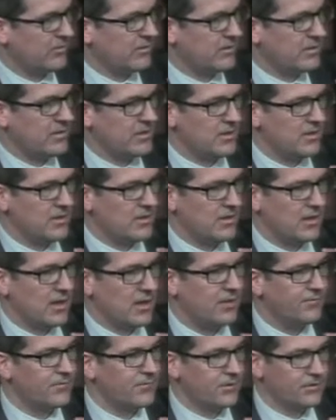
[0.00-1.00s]
the
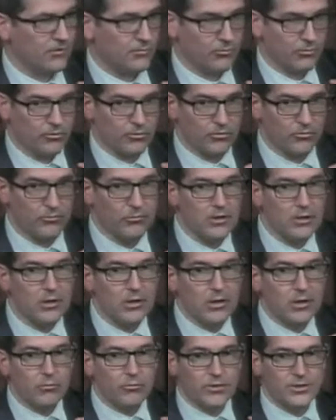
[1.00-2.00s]
elephant in the room,
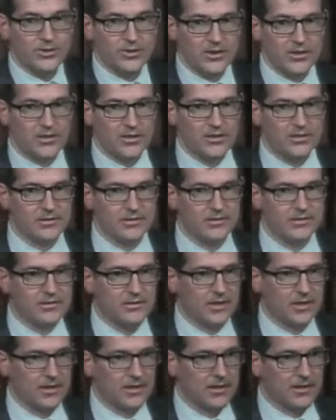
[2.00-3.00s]
which is
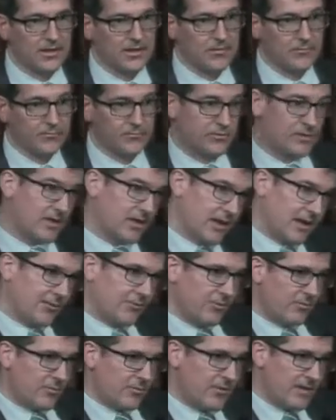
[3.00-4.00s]
an
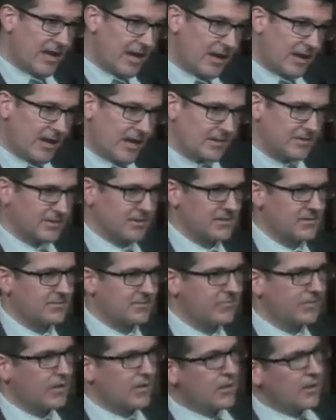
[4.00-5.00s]
acronym that we can't access.
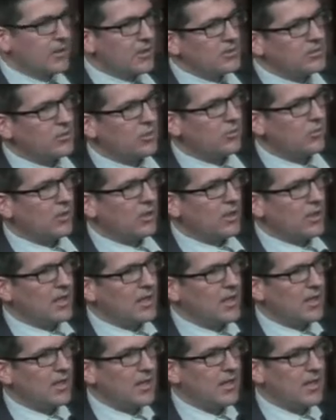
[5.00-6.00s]
So
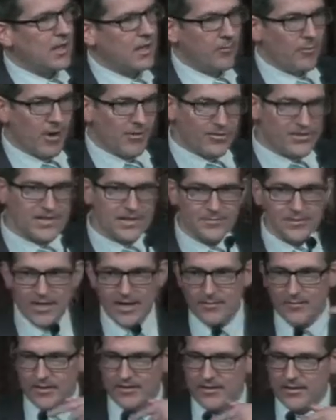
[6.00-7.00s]
around the same
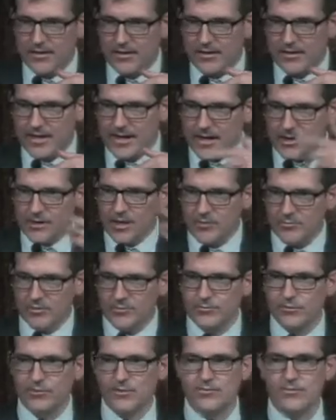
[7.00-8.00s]
time that the Canadarm was
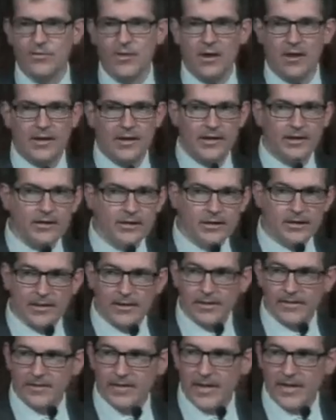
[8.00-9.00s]
first flying,
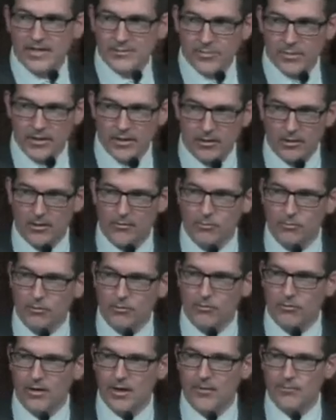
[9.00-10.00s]
the SBIR
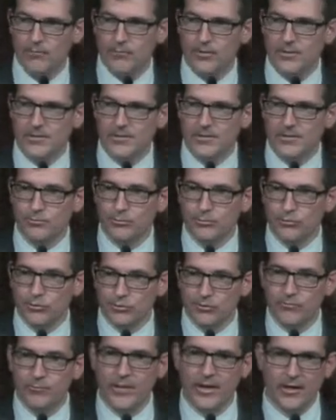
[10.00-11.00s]
program was
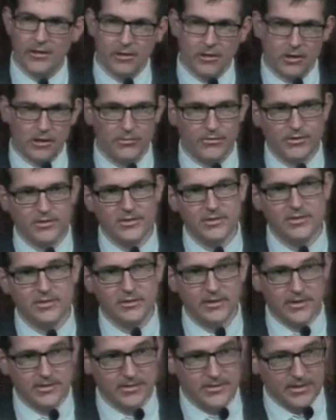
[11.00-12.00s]
approved by Congress in the
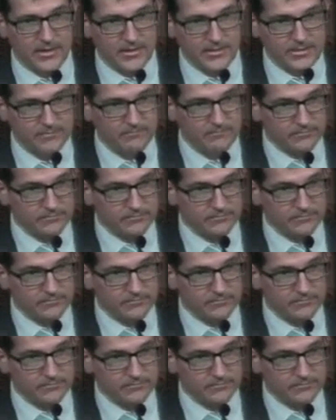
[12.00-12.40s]
United States.